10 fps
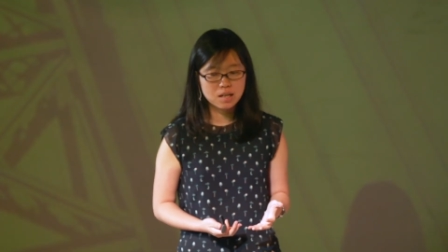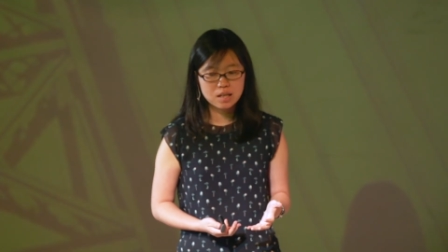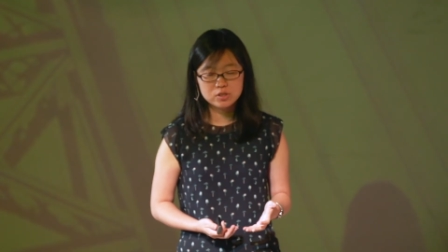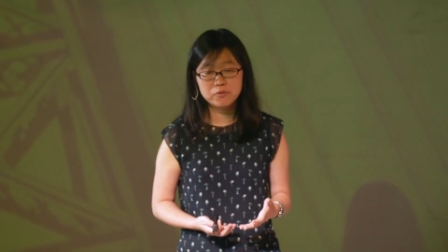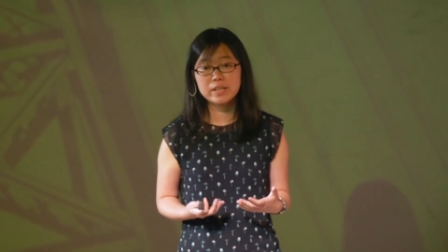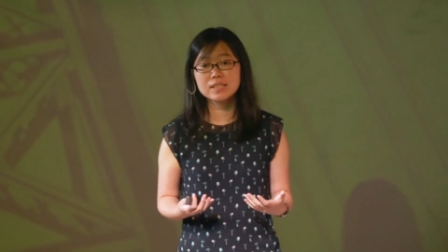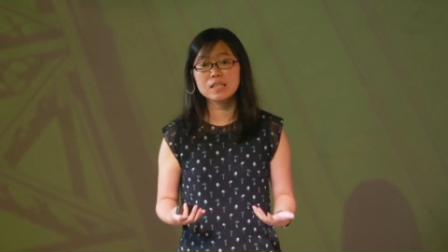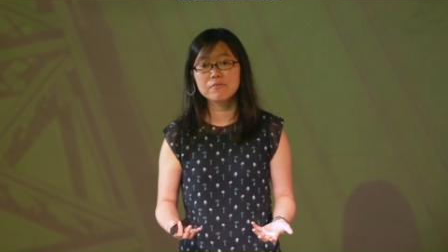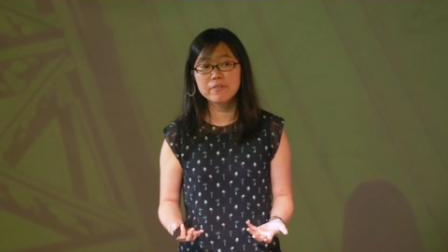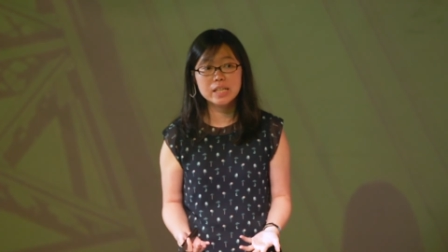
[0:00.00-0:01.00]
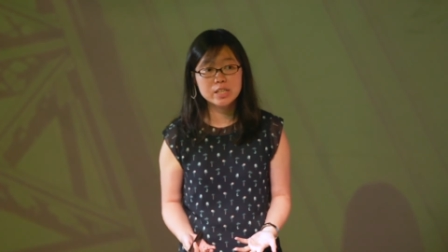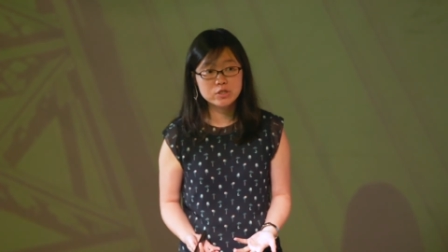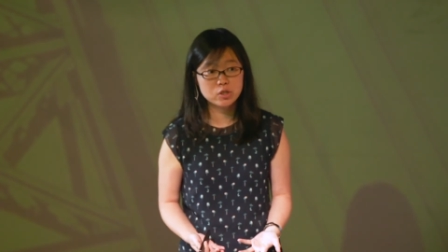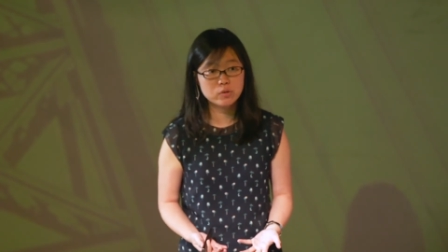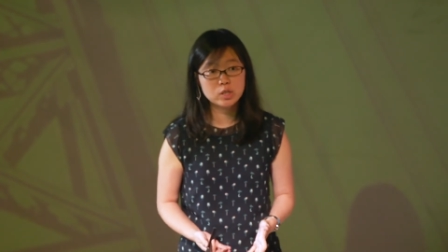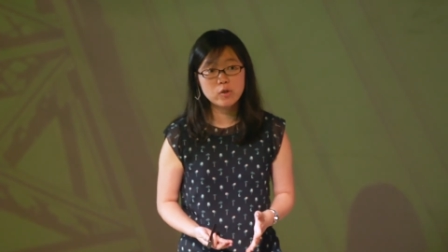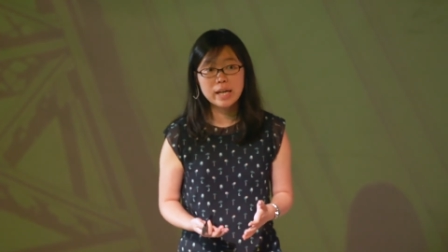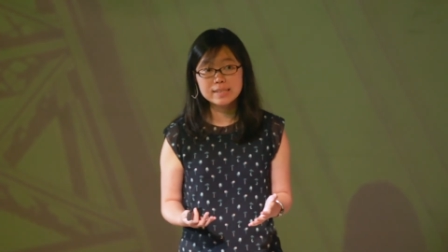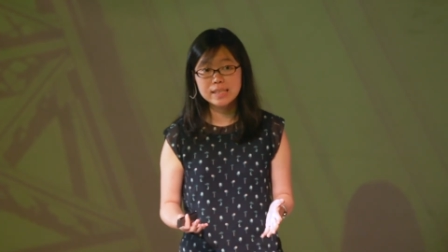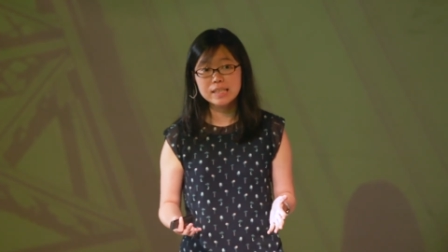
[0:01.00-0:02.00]
uh, to fix a config issue in U
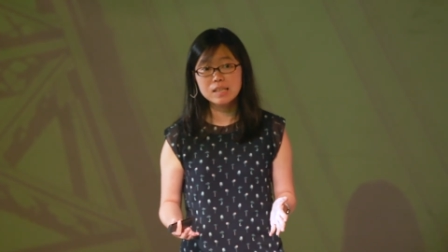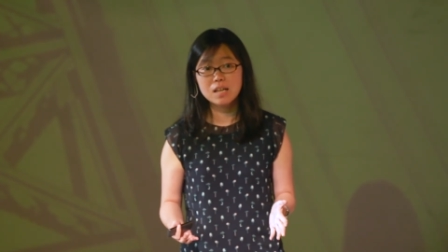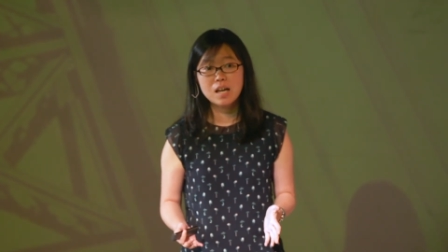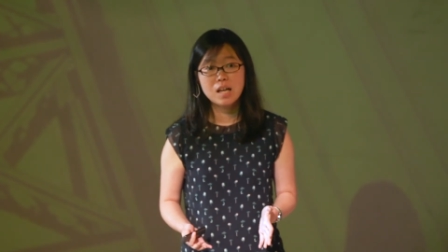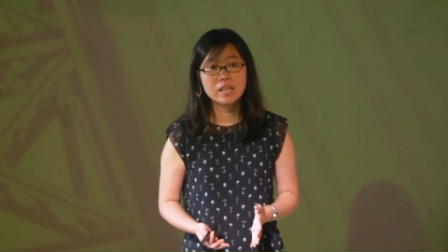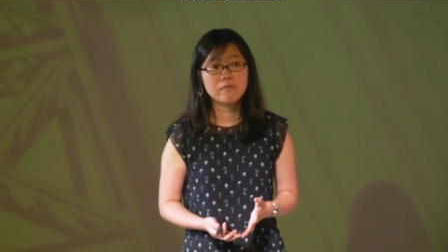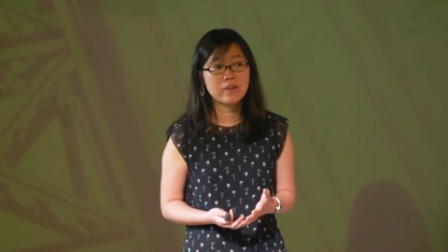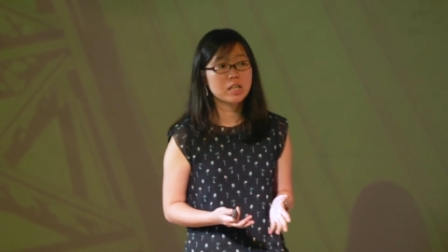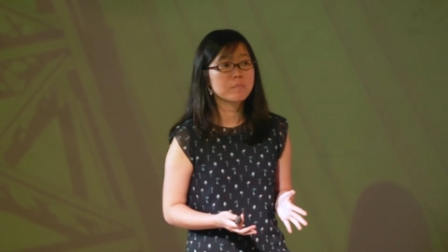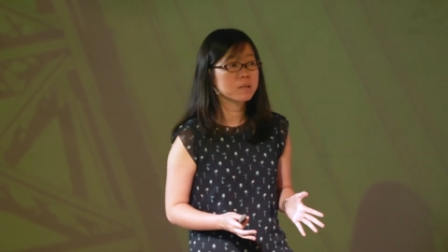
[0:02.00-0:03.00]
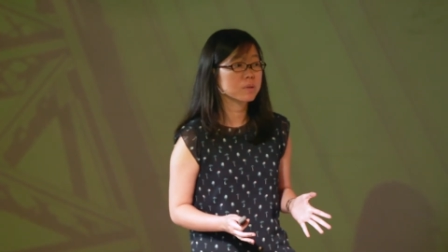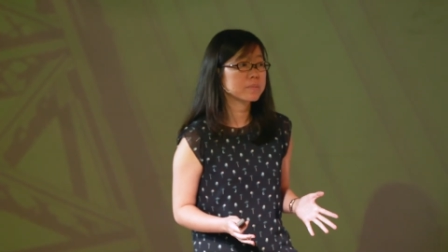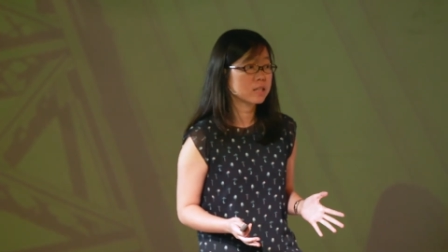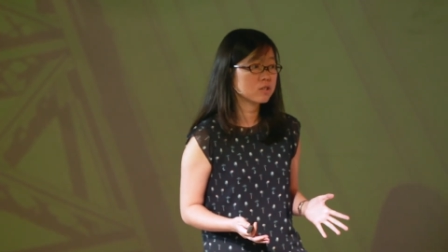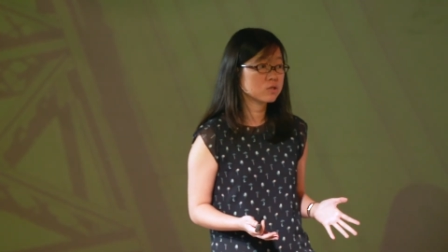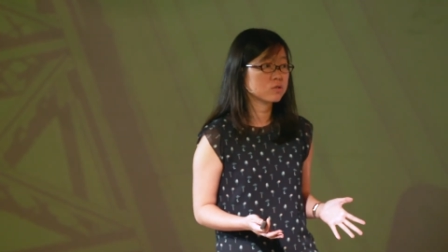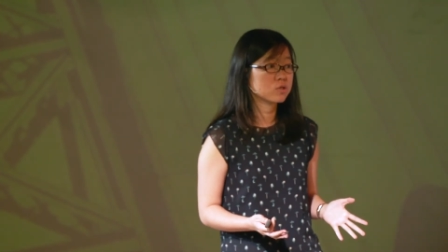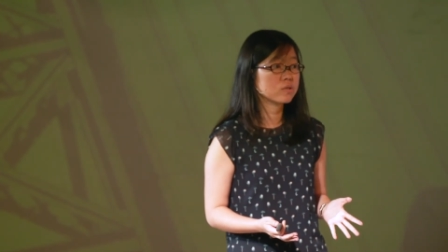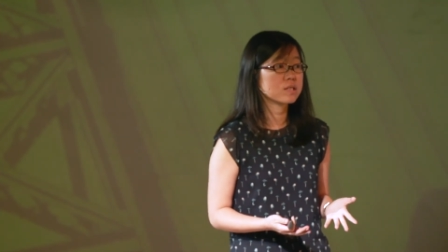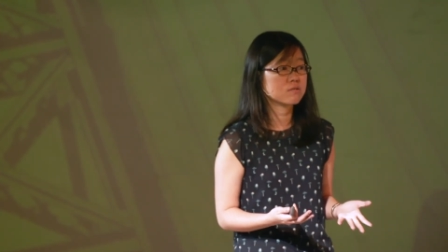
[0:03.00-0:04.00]
A T, the very minimum that you need to
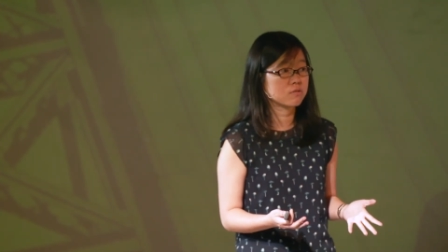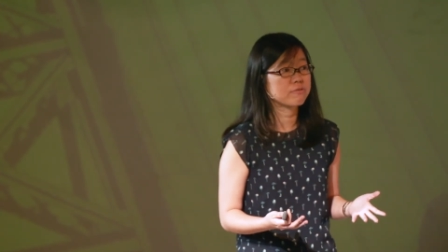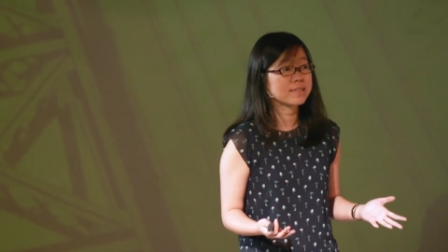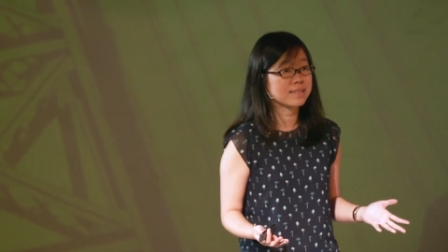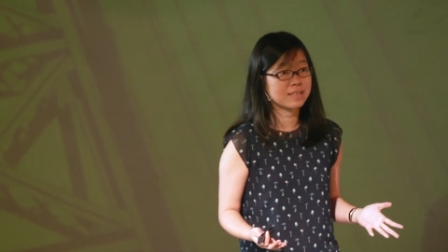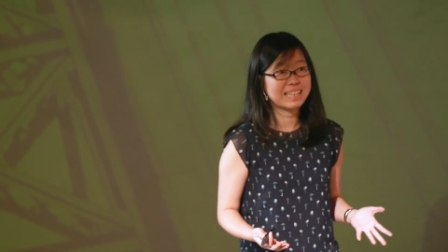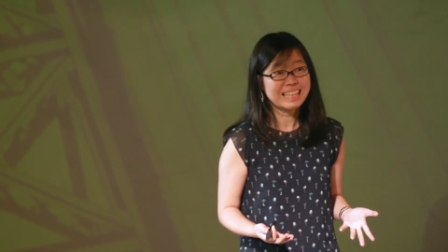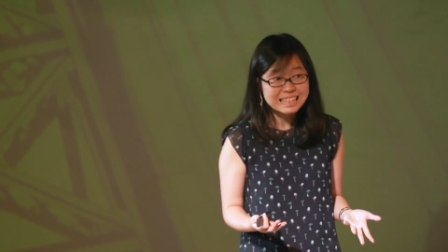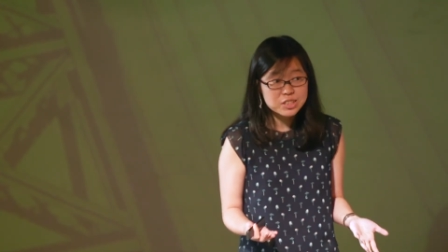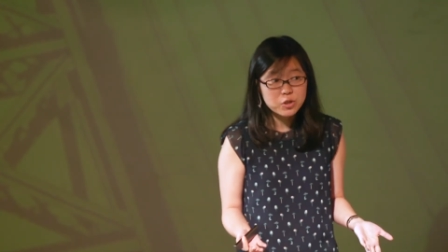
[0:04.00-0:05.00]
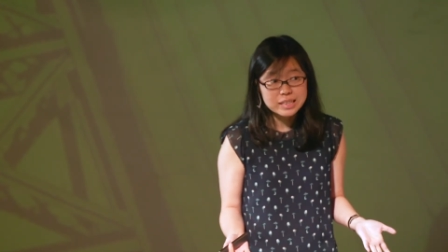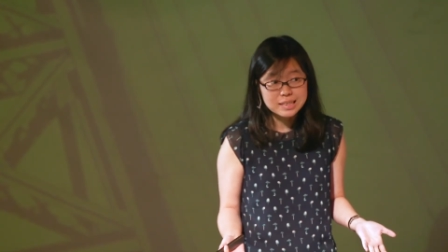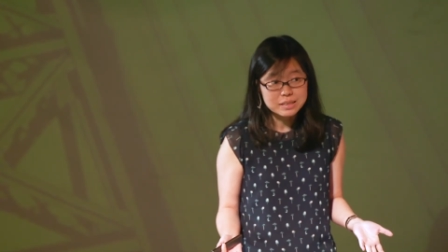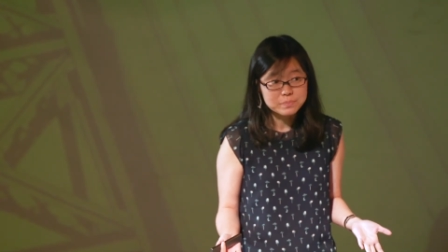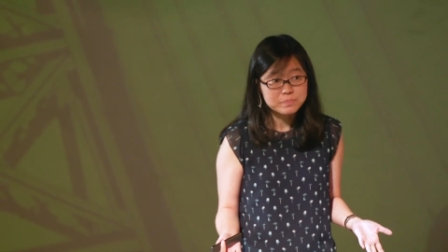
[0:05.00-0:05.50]
do is to fix it in U A T.